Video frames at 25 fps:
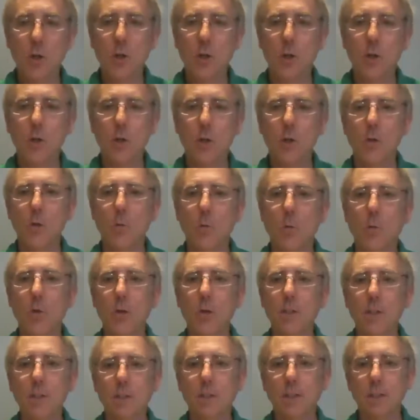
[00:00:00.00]
one
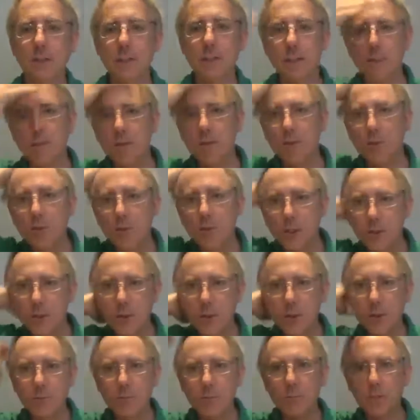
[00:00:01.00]
little
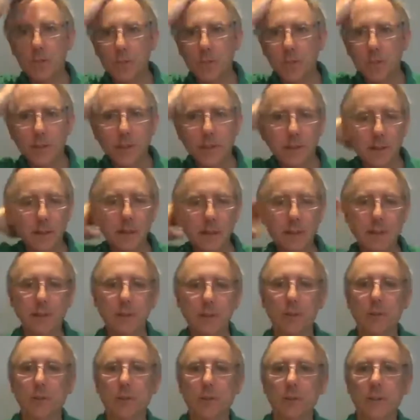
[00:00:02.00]
demonstration with static
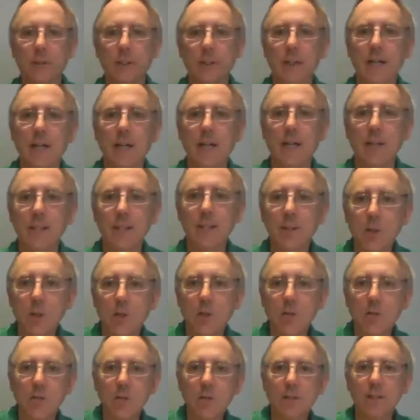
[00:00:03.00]
electricity, and over
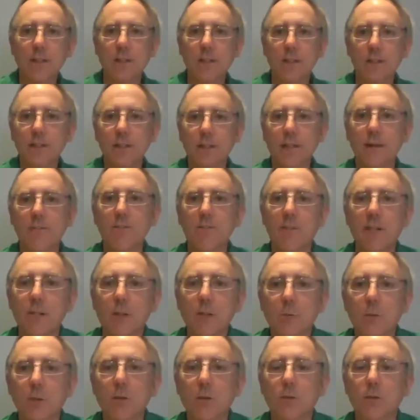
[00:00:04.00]
the next half hour we're
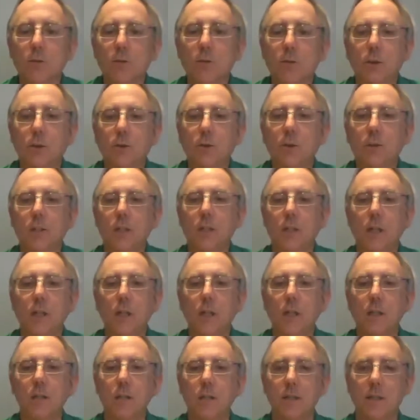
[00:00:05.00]
going to look at
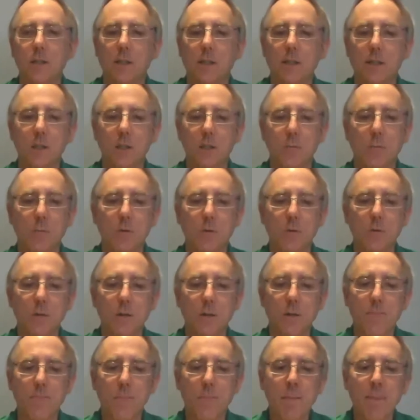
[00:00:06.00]
lots and lots more.
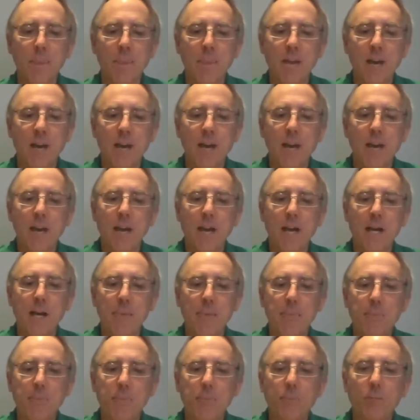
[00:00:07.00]

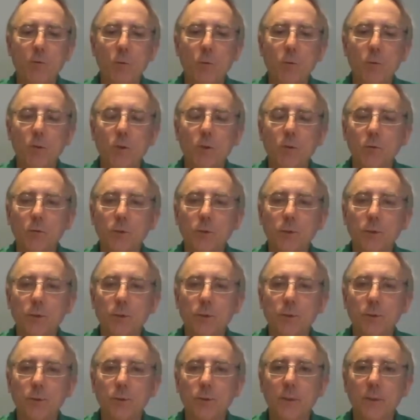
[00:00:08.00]
We're going to
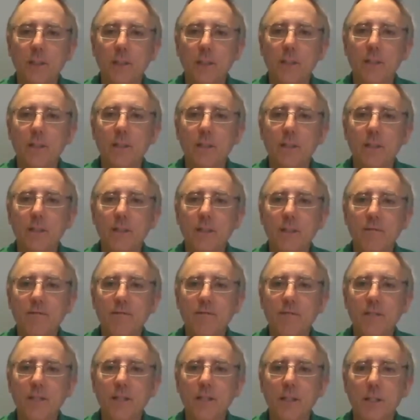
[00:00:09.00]
do different
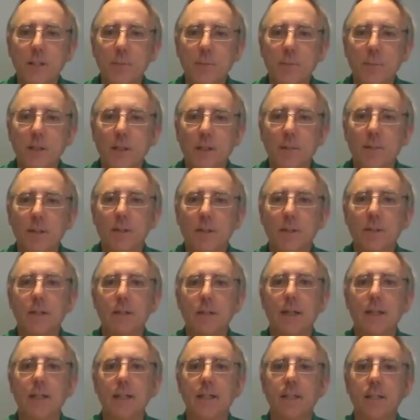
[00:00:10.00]
experiments
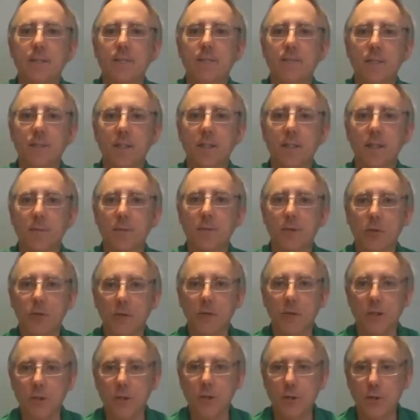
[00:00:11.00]
and different
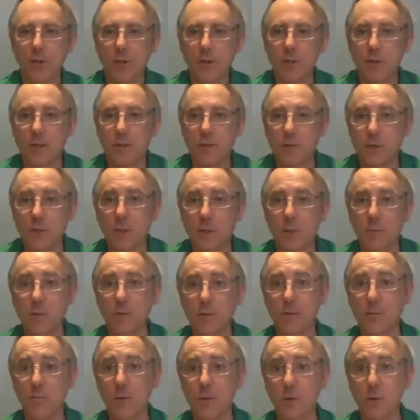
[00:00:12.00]
demonstrations. Now, some of them
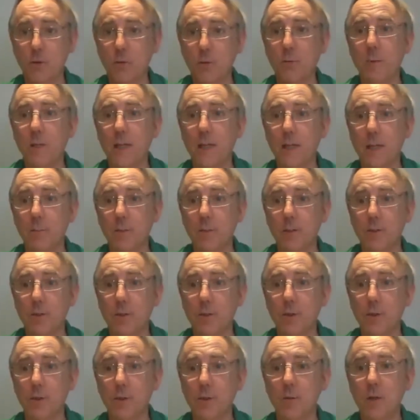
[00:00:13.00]
you'll be able to
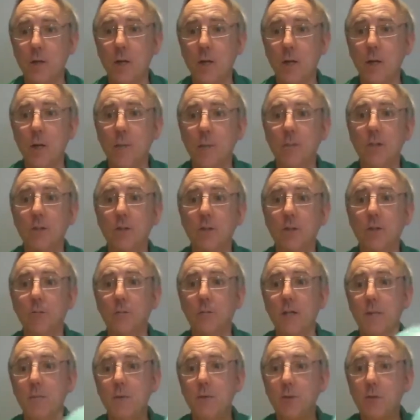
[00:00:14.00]
do because maybe
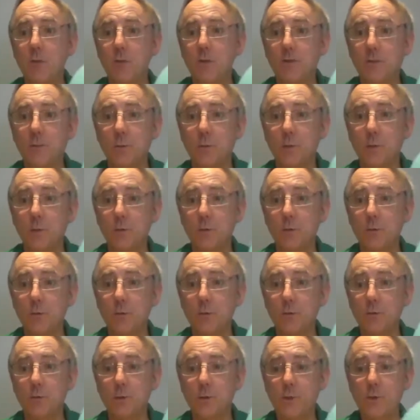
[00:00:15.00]
you have a balloon
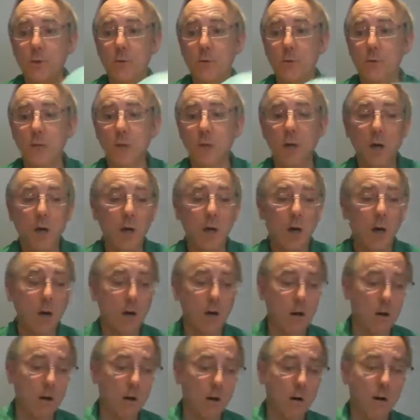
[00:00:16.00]
with you,
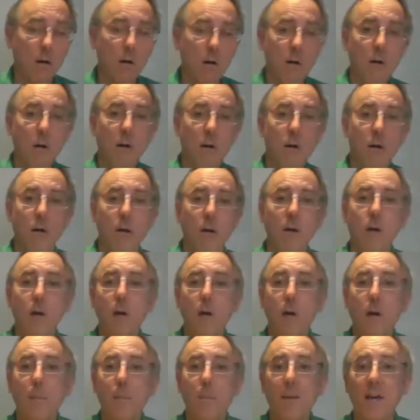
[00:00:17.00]
or a
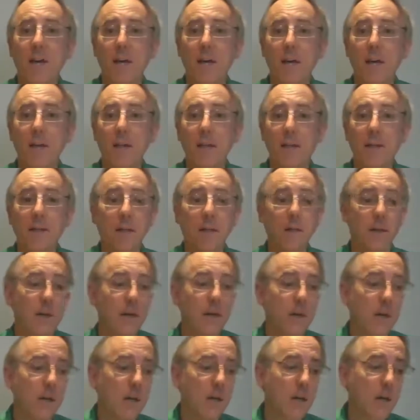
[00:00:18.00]
pen,
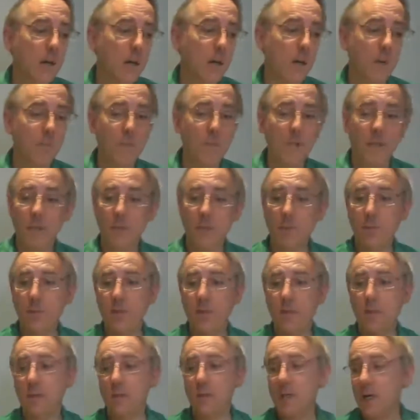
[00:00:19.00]
or
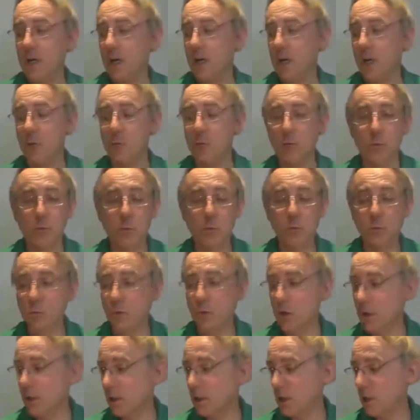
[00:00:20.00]
maybe a
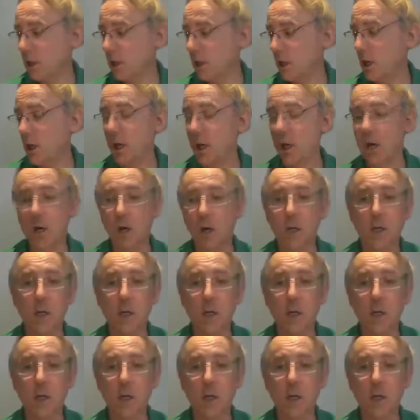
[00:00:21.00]
ruler, or